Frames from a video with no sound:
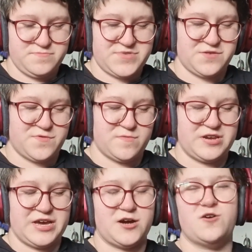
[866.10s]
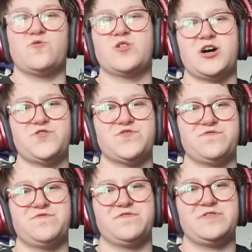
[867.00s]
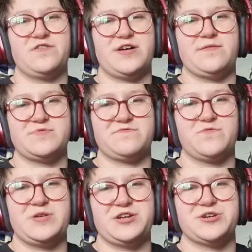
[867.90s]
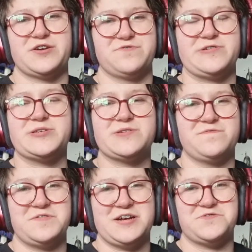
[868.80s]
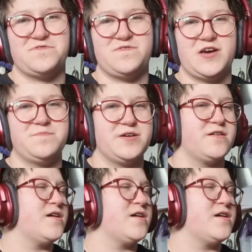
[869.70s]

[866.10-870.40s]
So probably like a whole 150 grams if we're being generous of natural fibre.